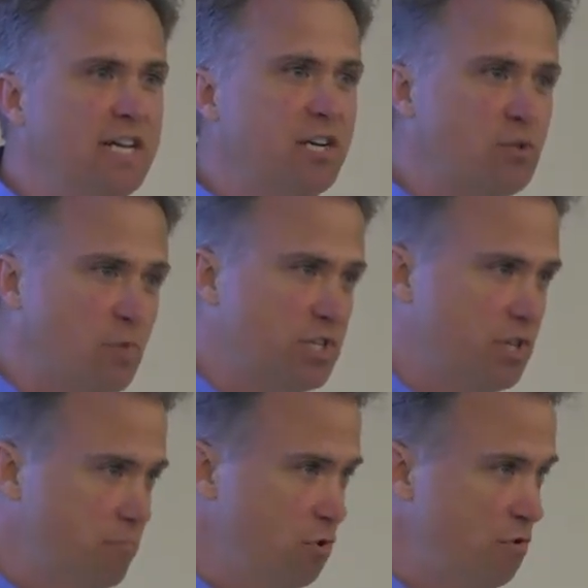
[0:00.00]
just wants
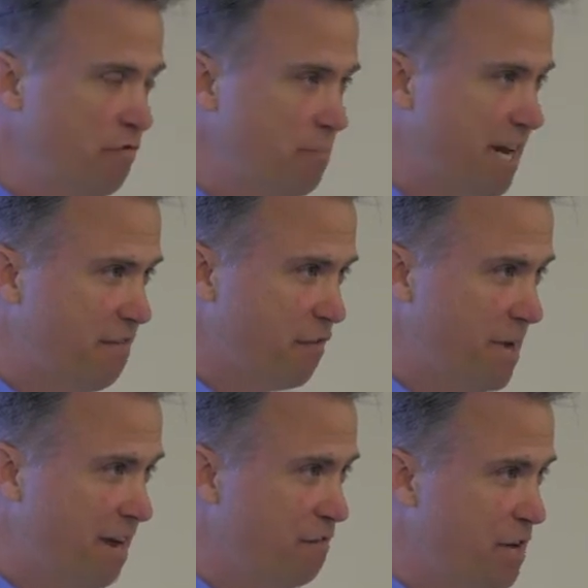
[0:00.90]
to move money
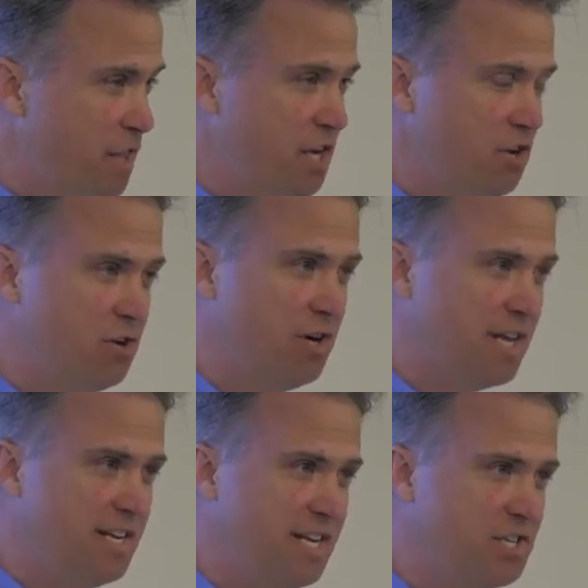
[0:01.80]
from everything good
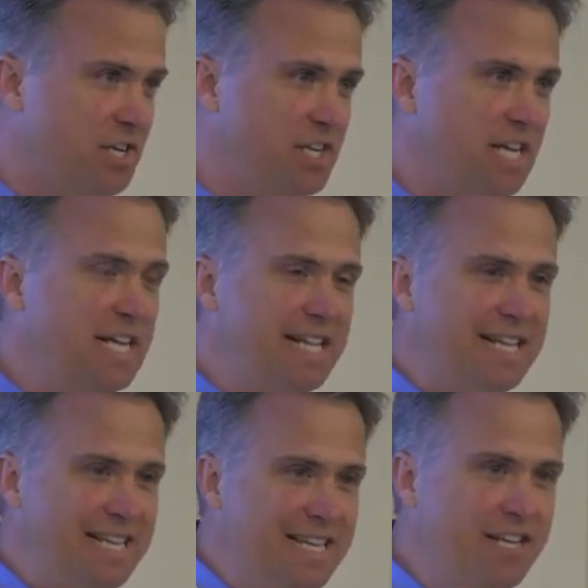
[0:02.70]
and decent
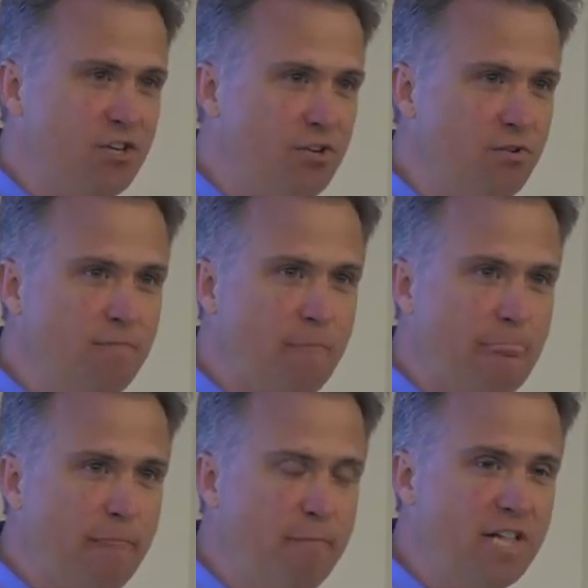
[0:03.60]
into
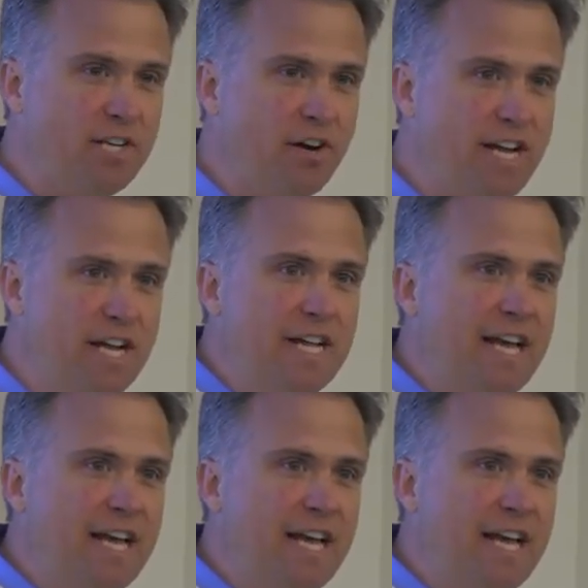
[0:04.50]
the military.